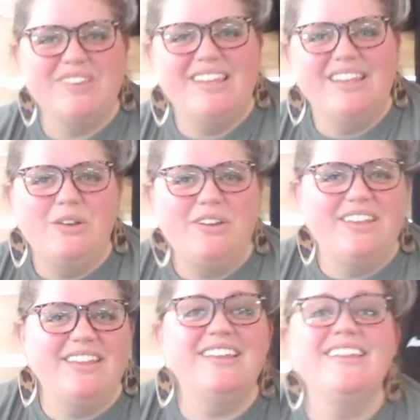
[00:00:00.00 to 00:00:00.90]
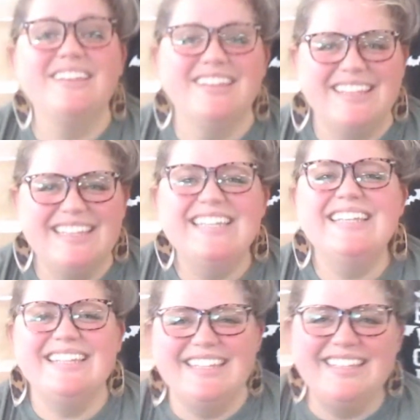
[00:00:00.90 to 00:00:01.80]
yes. Go visit her website
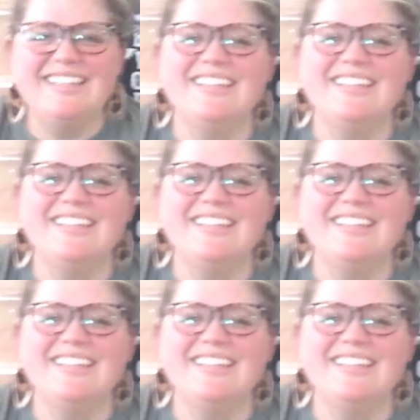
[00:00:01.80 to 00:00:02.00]
and go check